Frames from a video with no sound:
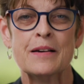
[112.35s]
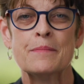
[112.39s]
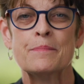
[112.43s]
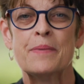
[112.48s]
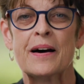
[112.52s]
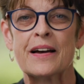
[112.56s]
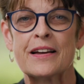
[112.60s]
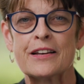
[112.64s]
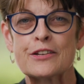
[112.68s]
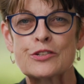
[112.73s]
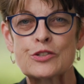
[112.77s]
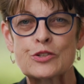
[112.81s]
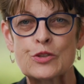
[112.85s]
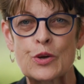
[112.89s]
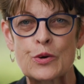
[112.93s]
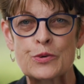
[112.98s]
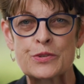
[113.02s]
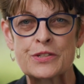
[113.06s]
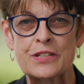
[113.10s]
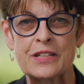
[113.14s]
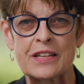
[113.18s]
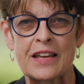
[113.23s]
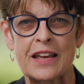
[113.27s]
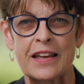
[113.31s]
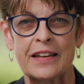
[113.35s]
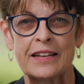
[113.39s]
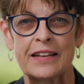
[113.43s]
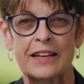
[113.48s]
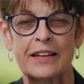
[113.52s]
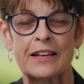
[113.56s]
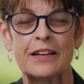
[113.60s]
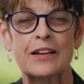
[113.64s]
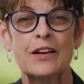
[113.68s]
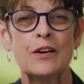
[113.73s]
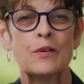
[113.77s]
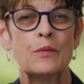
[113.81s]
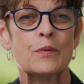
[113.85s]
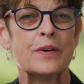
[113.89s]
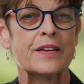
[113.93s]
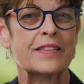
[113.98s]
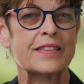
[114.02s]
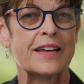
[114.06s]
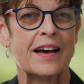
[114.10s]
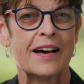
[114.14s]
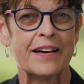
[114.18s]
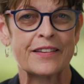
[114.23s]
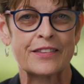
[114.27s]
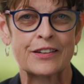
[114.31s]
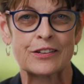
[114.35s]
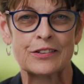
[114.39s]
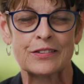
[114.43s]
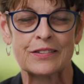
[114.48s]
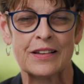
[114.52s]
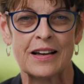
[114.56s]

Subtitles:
by associating with other